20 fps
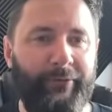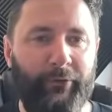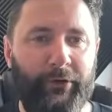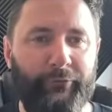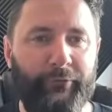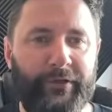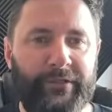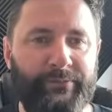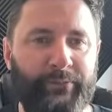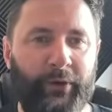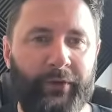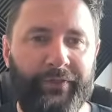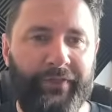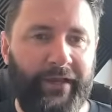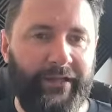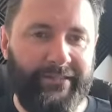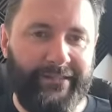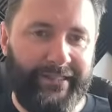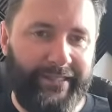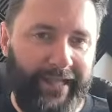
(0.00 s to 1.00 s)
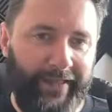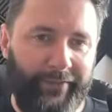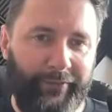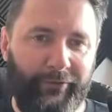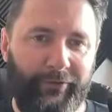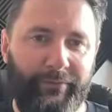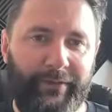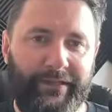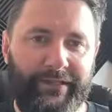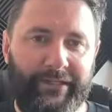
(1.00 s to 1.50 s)
what if we just put that together
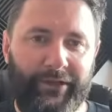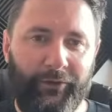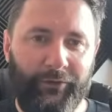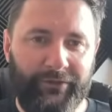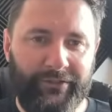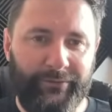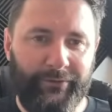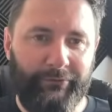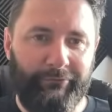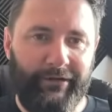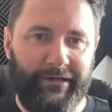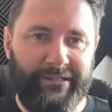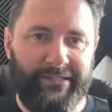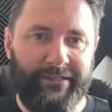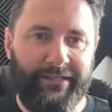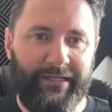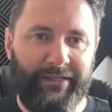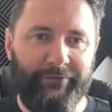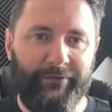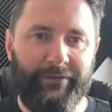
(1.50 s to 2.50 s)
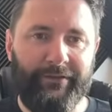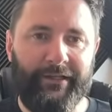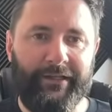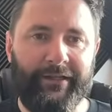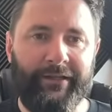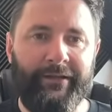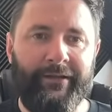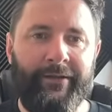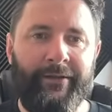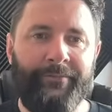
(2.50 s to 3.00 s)
and made the ultimate Resident Evil?
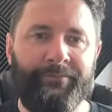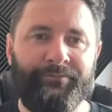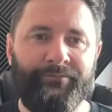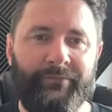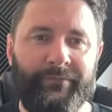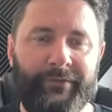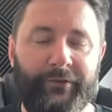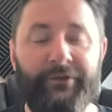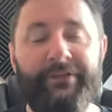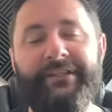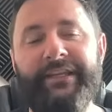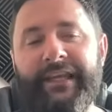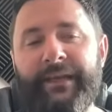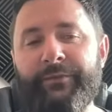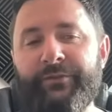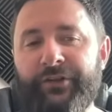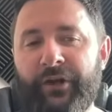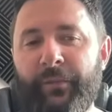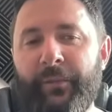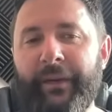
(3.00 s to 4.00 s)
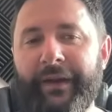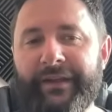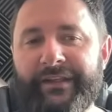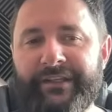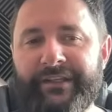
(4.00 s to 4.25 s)
Like, the reason I keep jumping is